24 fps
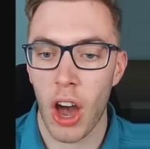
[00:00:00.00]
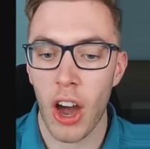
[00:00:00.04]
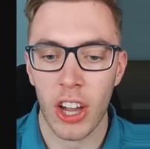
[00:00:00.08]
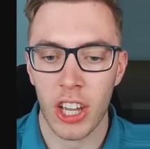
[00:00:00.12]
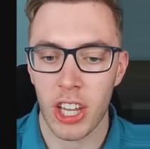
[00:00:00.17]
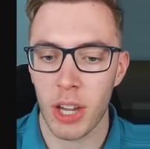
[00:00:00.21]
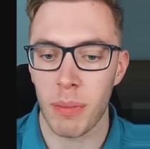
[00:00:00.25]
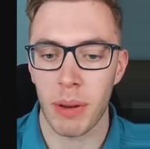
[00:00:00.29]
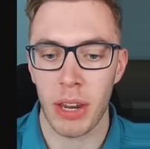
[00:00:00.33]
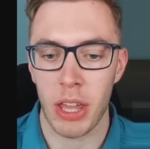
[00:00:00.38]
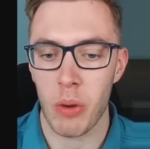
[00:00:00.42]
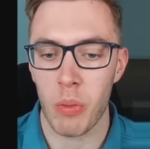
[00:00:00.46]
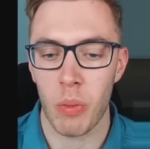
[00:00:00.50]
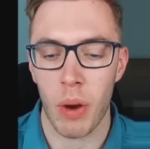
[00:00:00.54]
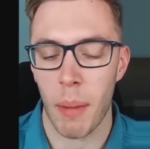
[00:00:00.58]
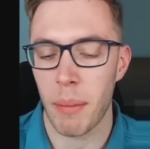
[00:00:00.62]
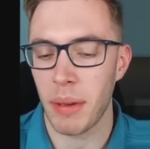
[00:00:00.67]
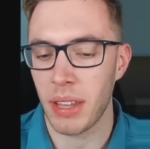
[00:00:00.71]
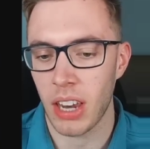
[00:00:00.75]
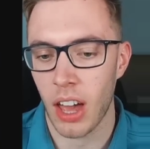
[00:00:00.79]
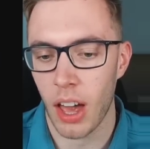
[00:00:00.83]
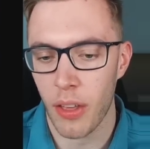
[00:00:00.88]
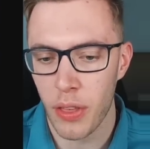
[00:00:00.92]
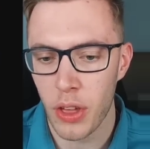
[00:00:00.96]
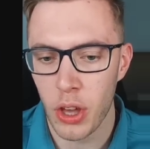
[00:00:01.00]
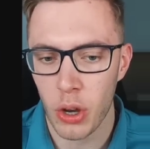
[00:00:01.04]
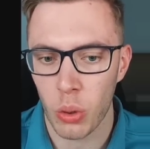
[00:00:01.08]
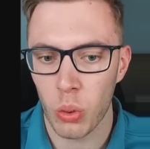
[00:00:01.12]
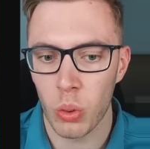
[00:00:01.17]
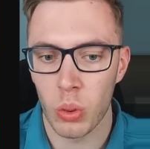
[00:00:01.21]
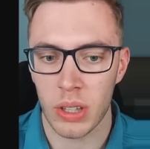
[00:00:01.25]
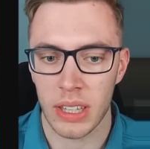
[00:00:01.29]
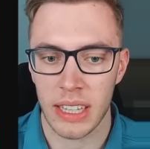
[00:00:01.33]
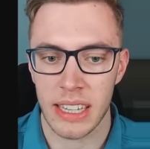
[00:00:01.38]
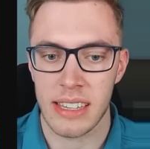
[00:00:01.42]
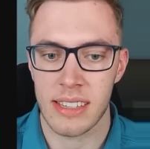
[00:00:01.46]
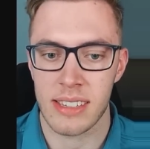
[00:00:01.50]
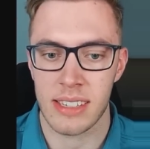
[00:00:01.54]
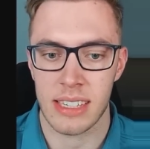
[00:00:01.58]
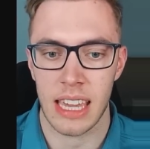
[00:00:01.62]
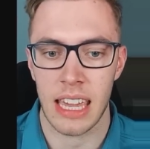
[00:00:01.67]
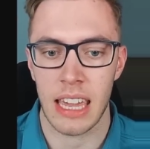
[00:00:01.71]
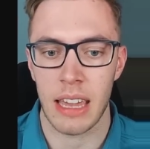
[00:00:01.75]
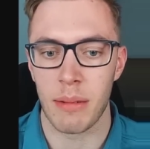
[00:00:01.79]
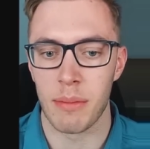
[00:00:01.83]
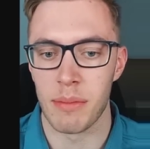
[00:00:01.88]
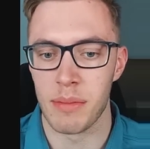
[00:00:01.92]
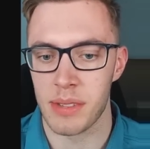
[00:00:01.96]
arguably, I mean, I think all these
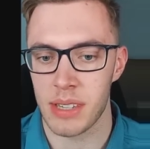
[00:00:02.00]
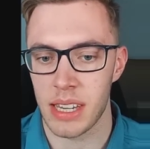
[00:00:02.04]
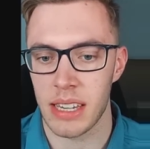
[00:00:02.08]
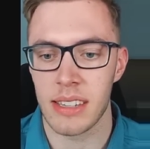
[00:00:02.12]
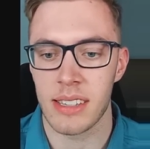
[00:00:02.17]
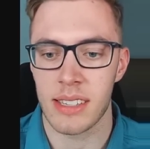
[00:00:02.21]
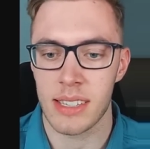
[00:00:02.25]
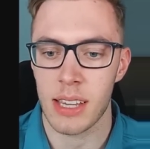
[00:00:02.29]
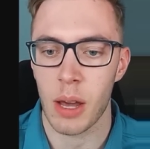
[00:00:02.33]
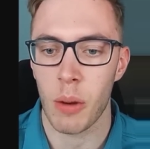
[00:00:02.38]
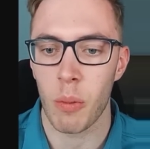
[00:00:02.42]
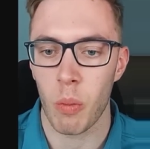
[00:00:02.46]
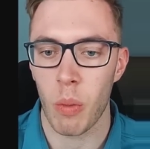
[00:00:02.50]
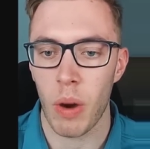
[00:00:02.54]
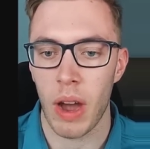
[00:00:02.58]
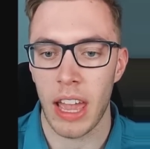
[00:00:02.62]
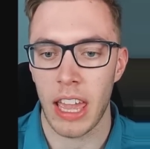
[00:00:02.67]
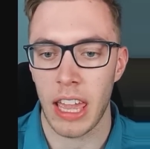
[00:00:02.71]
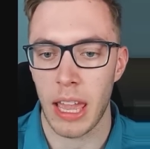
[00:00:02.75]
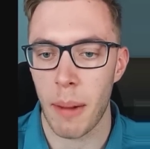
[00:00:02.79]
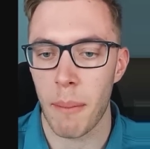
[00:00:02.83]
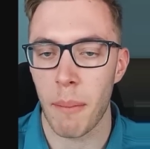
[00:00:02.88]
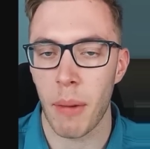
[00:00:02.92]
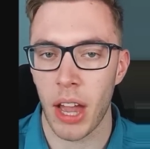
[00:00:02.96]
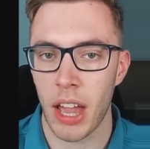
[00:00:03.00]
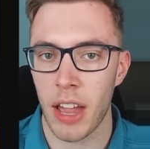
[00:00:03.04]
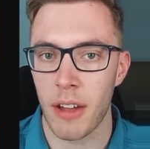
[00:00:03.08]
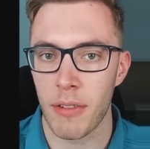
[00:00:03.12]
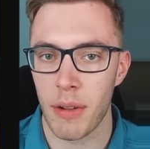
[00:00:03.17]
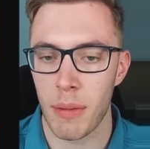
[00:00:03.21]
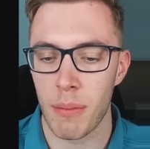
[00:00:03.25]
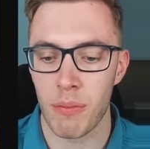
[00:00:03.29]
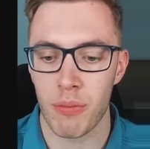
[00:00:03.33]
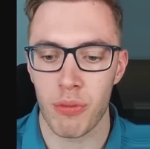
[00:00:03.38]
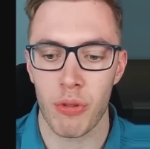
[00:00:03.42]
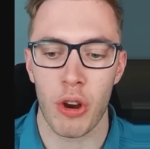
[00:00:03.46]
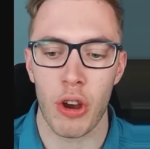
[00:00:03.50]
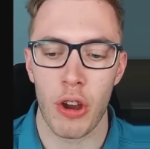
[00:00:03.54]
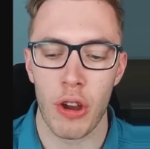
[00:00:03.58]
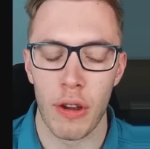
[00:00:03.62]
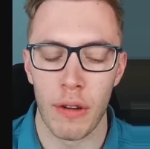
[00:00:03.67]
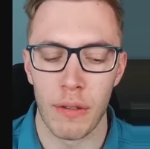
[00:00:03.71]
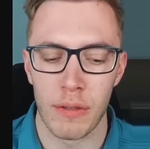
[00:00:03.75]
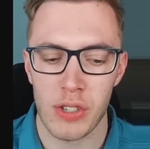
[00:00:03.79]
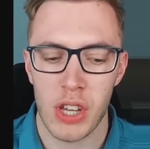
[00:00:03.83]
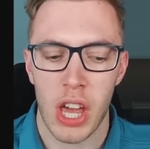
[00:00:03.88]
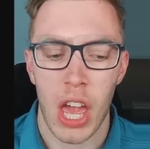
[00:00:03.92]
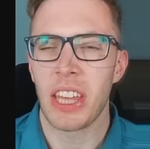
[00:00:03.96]
teams in some way might have
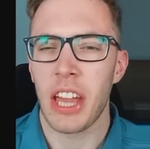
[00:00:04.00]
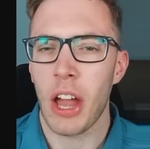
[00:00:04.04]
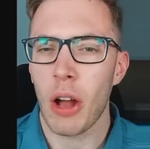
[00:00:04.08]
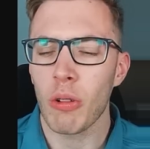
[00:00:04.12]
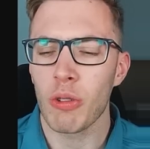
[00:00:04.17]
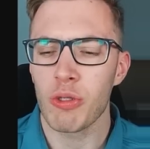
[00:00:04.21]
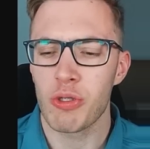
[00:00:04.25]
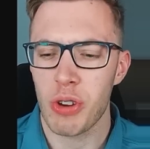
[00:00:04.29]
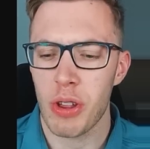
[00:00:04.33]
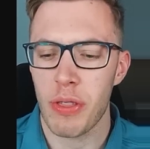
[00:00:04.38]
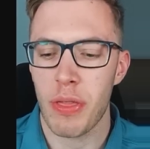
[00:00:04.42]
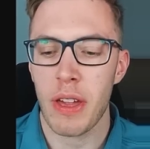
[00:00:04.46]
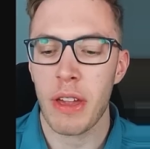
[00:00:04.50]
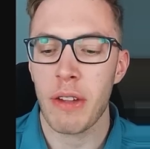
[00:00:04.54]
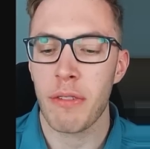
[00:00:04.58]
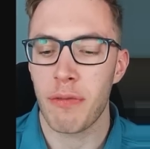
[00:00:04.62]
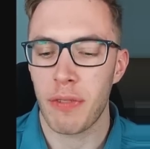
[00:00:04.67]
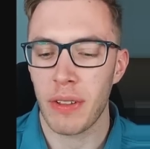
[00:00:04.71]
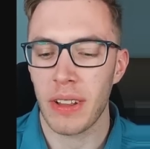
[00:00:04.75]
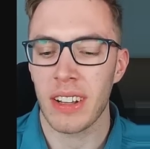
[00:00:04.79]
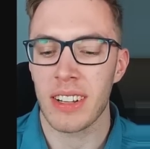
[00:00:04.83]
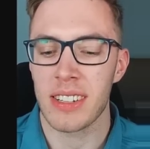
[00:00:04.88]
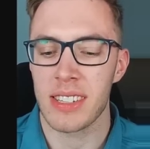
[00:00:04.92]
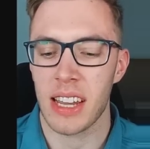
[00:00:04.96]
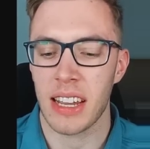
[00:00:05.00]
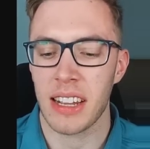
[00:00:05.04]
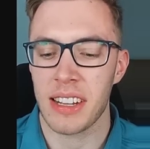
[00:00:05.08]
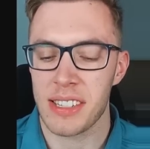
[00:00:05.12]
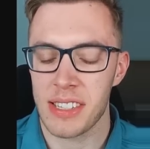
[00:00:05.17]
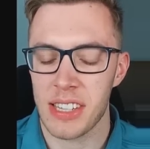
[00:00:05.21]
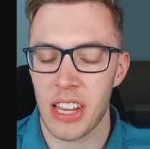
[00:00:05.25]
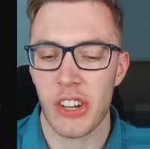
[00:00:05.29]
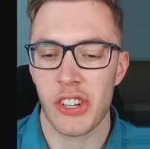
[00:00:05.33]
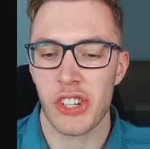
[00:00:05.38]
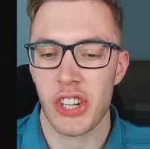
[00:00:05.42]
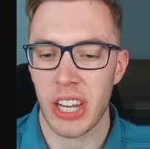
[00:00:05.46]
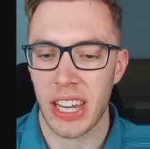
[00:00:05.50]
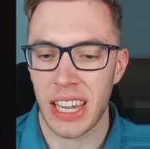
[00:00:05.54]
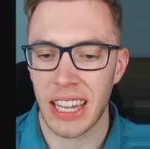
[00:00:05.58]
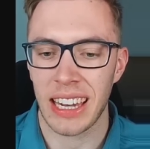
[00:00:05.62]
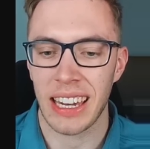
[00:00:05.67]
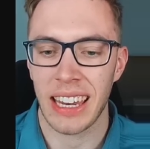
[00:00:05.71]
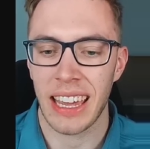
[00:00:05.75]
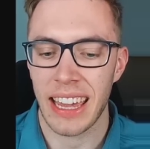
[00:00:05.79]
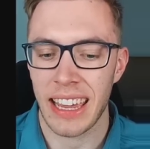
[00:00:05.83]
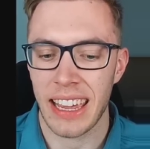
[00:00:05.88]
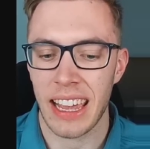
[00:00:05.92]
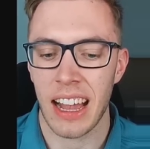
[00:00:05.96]
improved. But the Ultra thing feels like such a
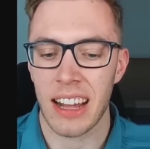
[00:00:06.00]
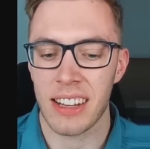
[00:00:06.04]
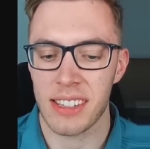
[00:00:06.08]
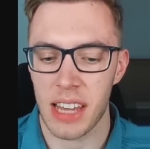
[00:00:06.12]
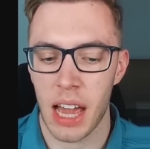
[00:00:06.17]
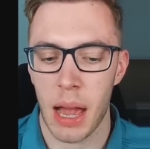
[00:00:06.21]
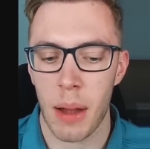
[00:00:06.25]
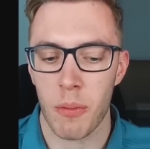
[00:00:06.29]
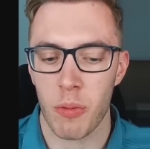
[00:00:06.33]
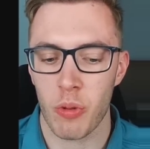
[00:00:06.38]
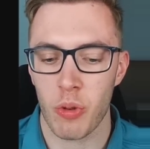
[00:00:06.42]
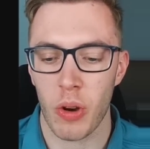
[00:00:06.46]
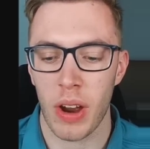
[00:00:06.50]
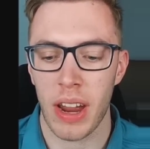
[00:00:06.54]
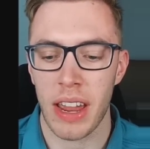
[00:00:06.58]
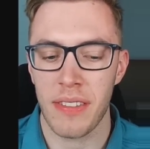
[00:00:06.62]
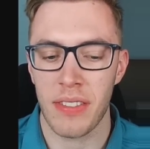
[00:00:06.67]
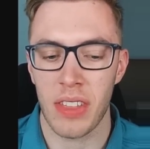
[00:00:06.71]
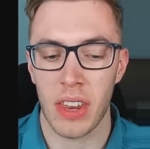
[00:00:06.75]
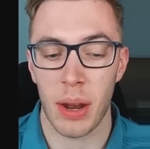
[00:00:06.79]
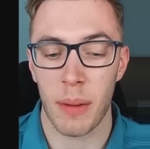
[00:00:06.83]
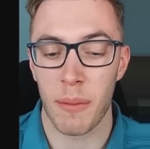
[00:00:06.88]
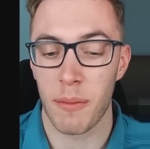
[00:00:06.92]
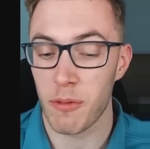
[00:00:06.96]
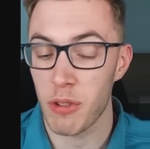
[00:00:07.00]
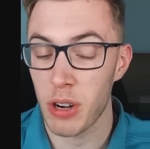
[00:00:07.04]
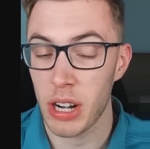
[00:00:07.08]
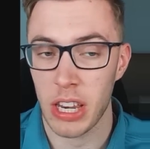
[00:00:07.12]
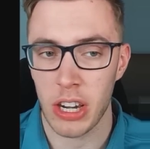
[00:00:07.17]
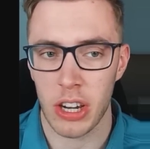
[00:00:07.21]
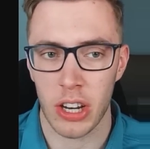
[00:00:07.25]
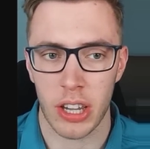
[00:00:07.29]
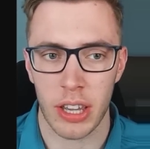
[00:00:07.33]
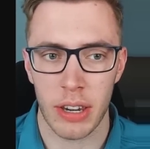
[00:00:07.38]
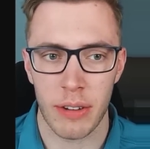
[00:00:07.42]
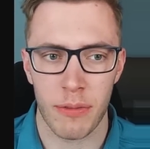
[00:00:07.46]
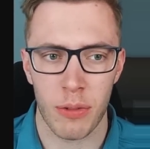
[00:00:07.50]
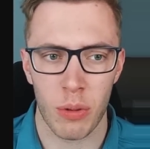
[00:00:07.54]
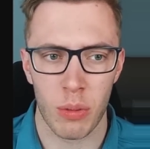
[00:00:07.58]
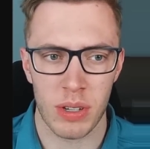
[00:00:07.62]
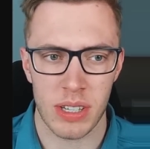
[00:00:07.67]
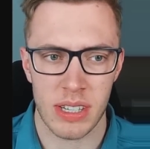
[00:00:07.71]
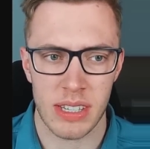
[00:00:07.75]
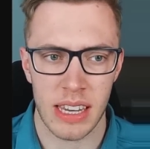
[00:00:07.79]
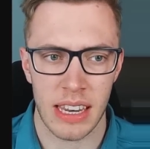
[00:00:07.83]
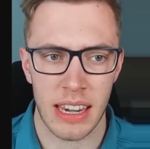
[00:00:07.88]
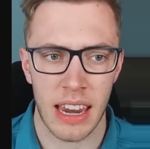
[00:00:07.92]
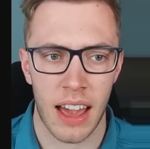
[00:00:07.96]
clear-cut upgrade that I'm really looking
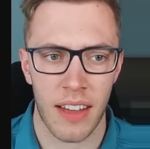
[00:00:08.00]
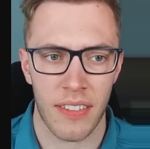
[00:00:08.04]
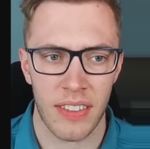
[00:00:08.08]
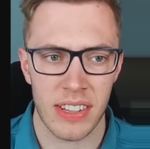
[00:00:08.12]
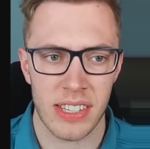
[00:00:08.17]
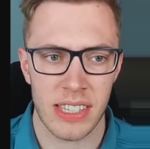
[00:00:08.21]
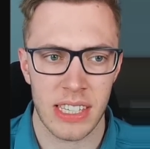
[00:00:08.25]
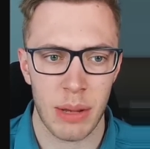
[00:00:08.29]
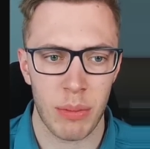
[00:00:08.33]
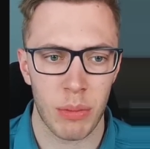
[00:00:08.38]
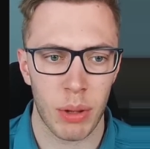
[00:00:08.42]
forward to seeing how this